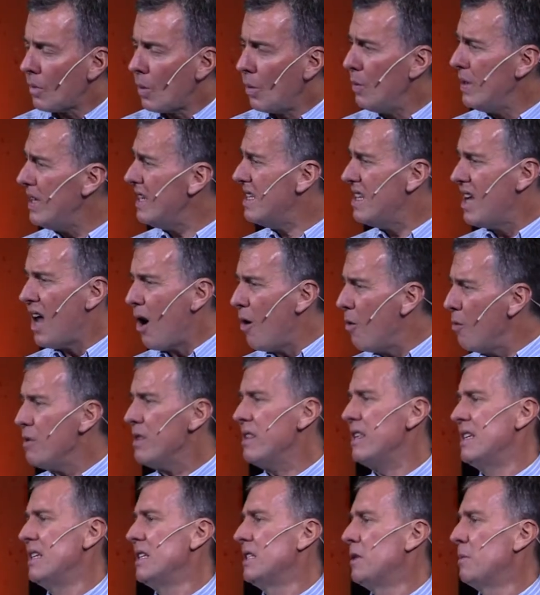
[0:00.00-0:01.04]
We know
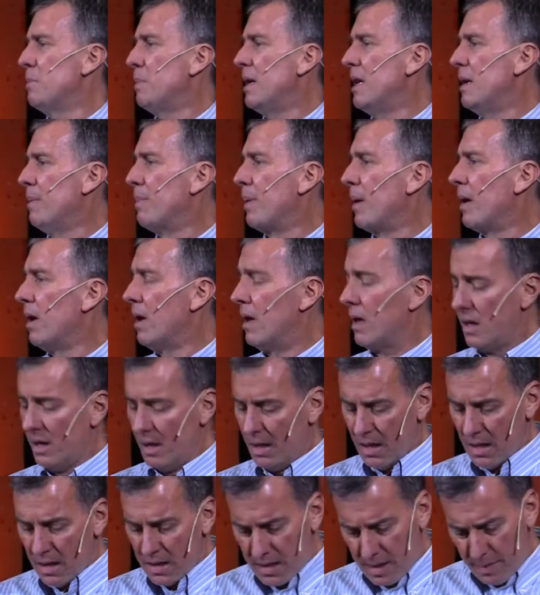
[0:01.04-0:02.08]
these people.
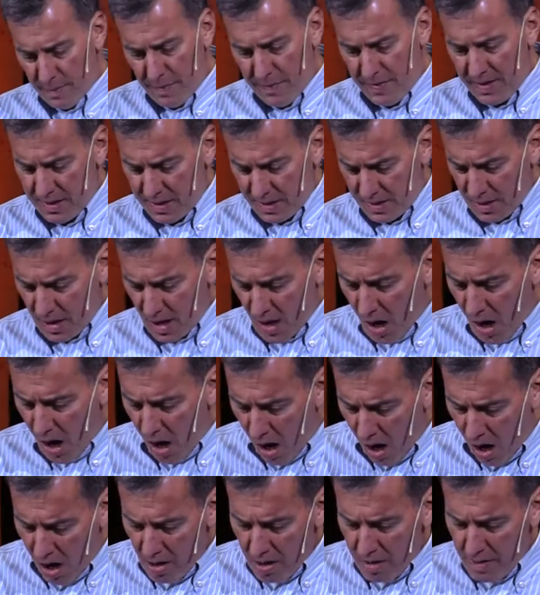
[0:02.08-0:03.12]
Some of us
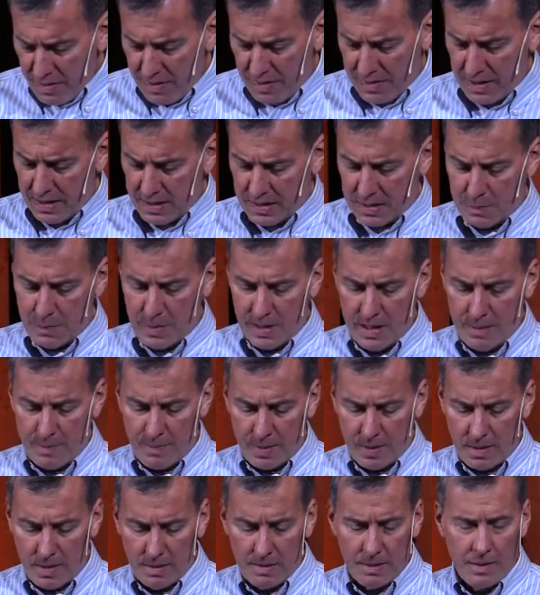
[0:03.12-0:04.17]
are these
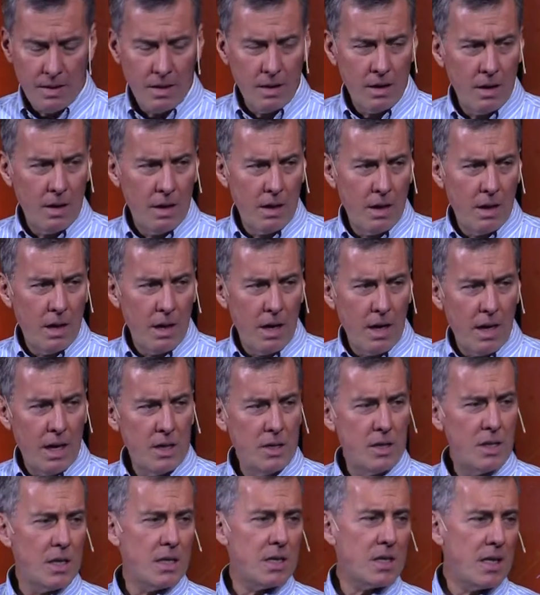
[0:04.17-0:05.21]
people. And
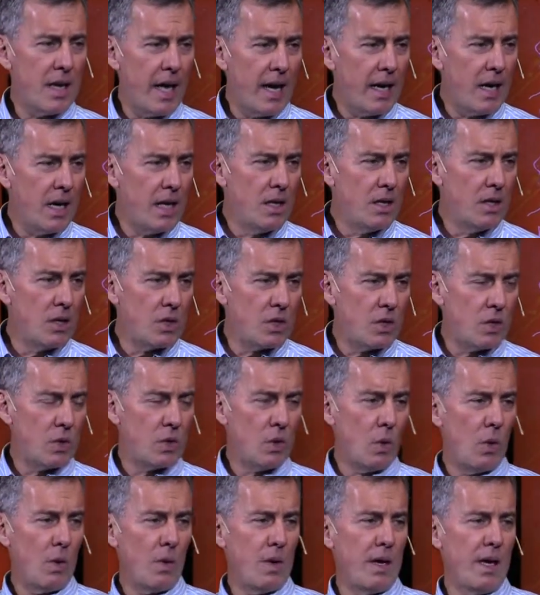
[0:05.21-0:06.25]
just like in the
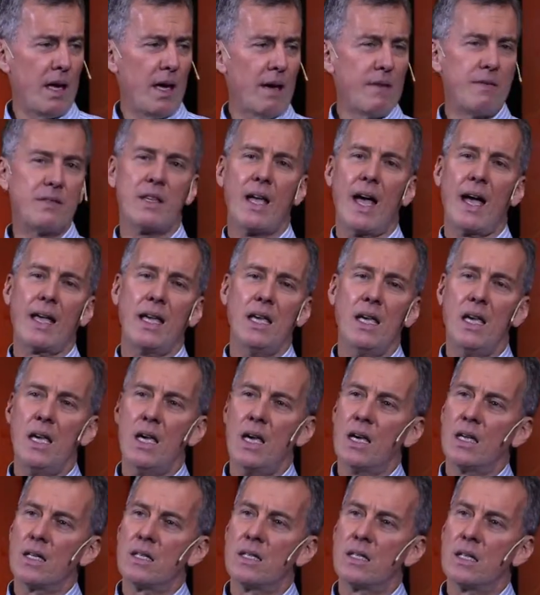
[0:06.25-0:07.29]
story of
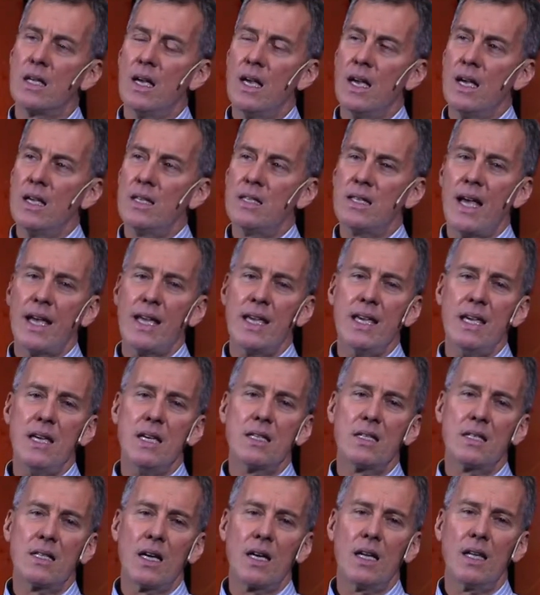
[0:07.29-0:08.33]
Zacchaeus,
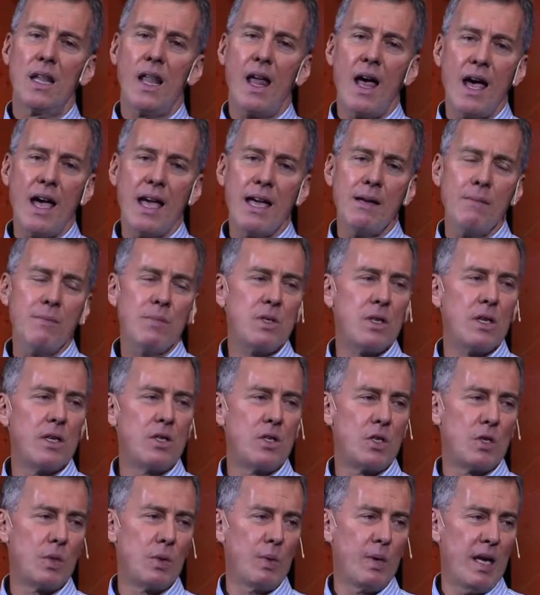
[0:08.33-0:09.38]
Zacchaeus climbs a
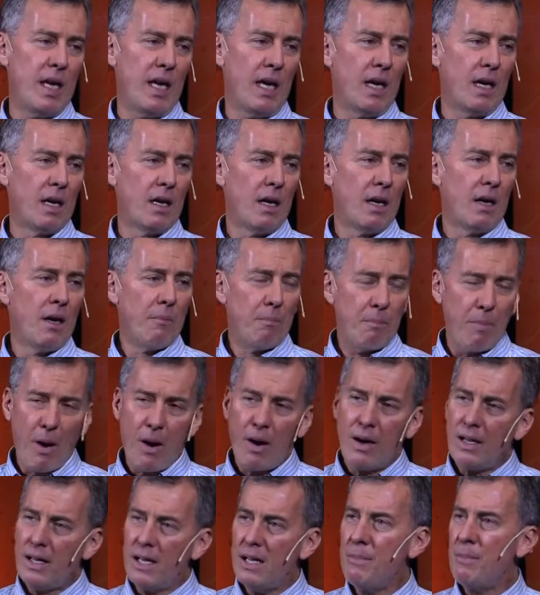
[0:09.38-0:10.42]
tree,
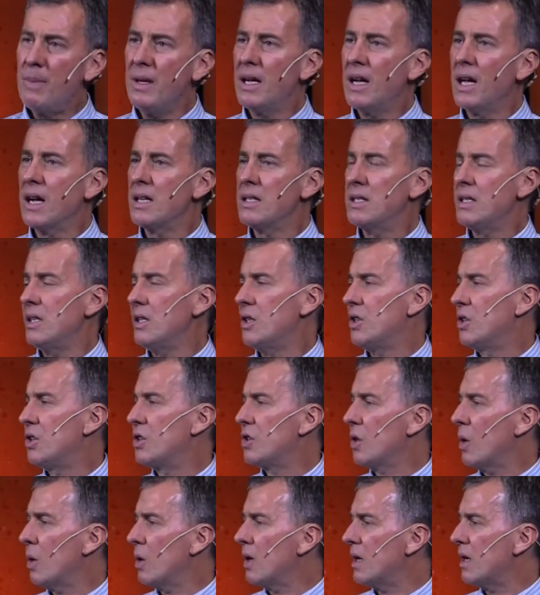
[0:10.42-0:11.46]
partly because he's
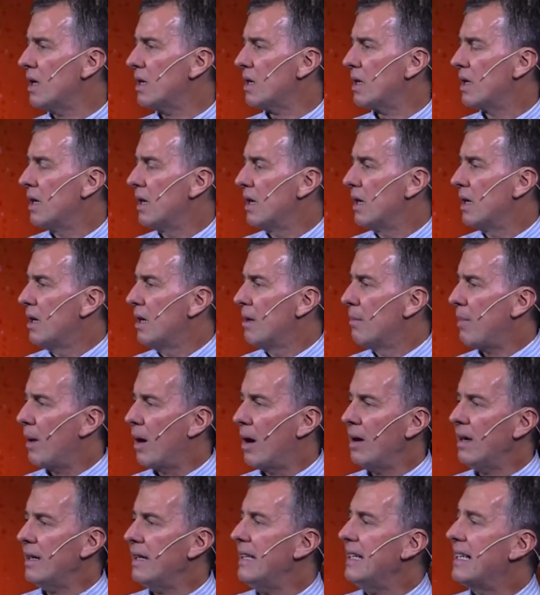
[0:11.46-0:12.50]
short,
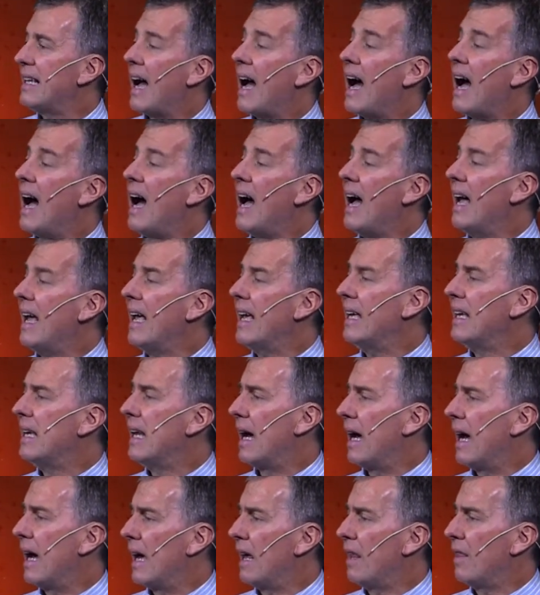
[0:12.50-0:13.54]
partly to hide,
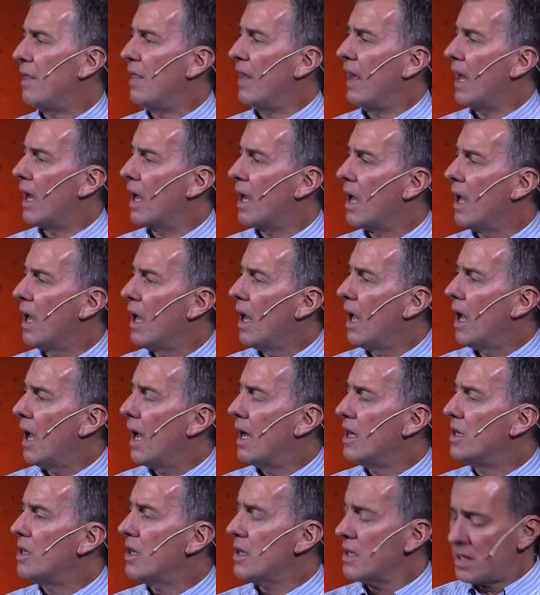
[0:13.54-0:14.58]
I think,
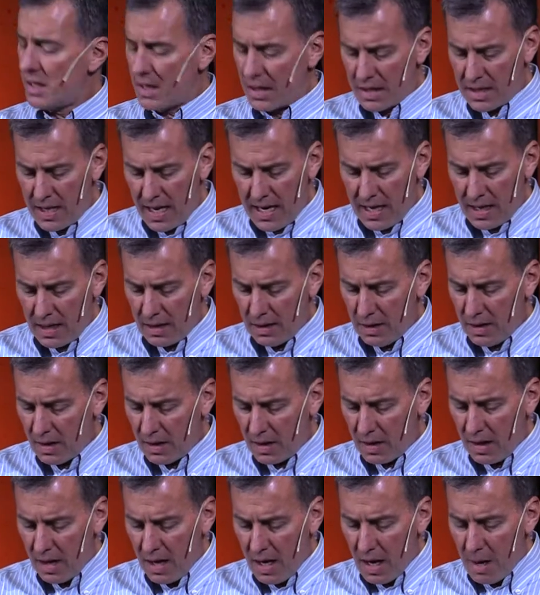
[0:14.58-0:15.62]
and just take a
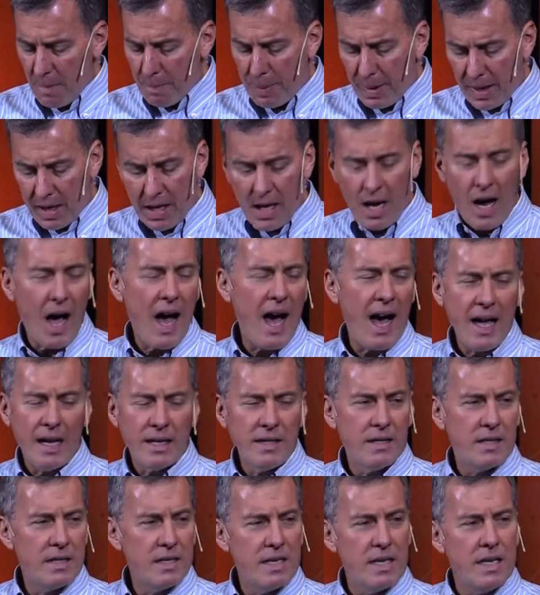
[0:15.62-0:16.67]
look. But
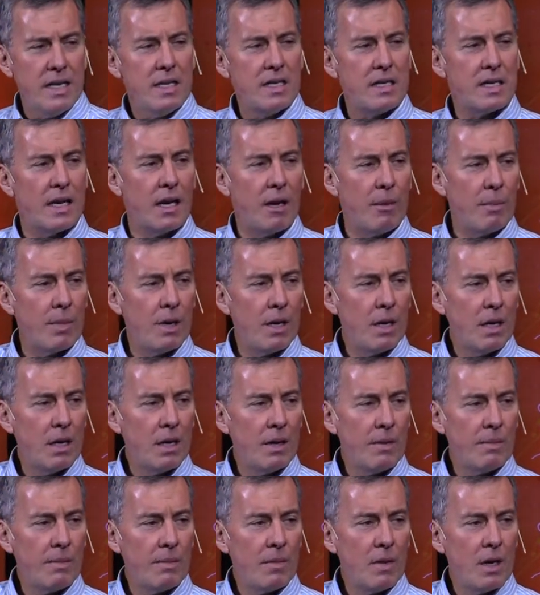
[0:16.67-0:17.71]
God sees him.
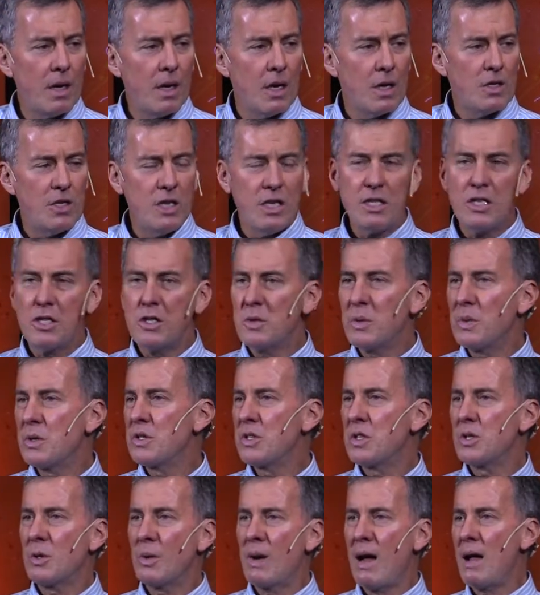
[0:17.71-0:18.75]
Jesus was
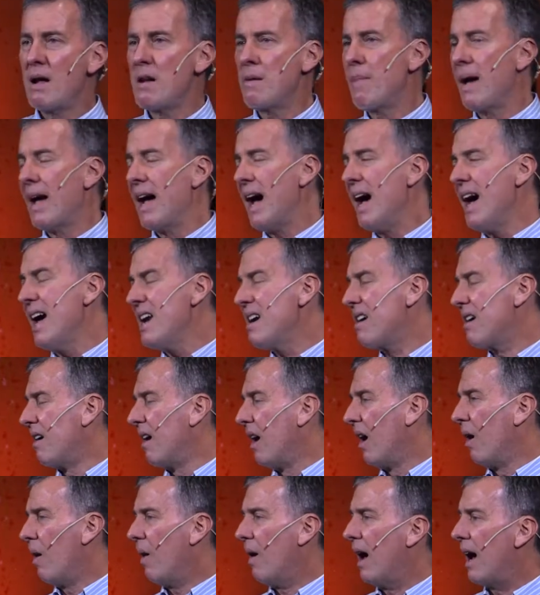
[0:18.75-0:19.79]
surrounded by, I don't
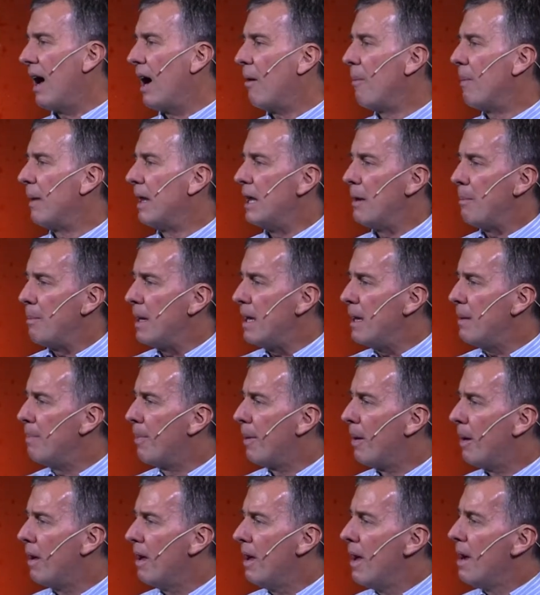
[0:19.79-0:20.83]
know how many
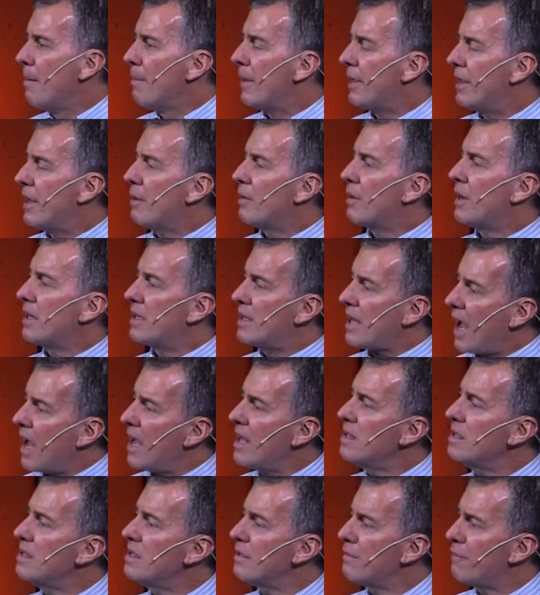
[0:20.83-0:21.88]
people, but there were
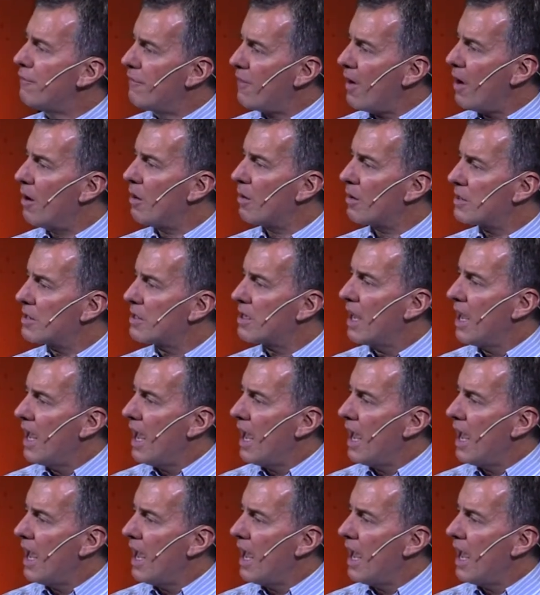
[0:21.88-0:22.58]
tons of folks.